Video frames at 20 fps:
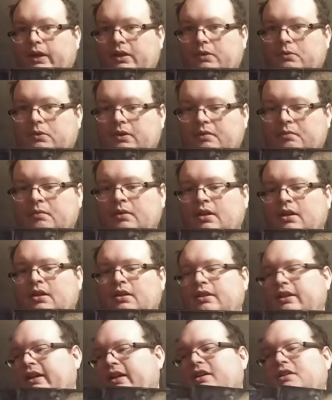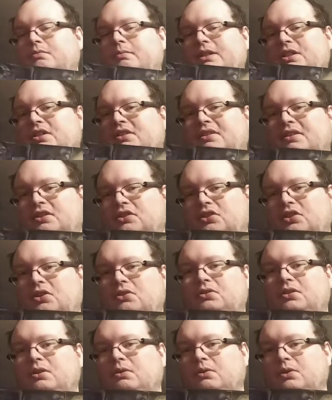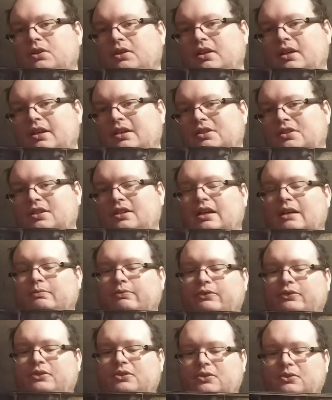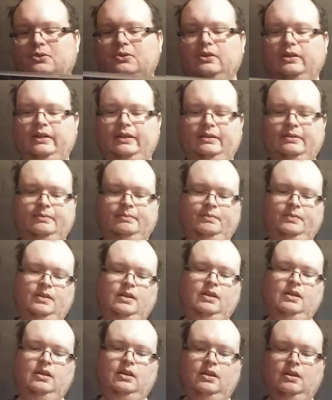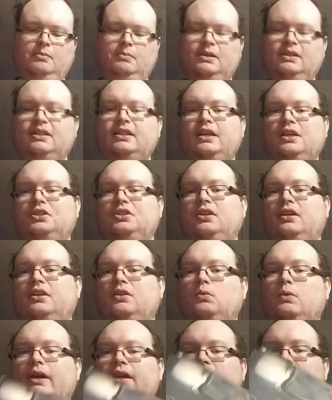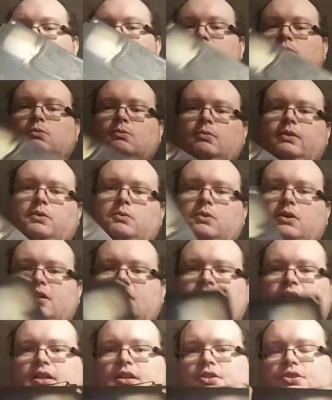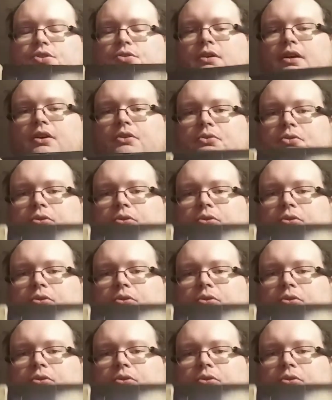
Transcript: one that gives me just an excuse to go in the dungeon, I prefer a story. But essentially, the way this normally works is you go through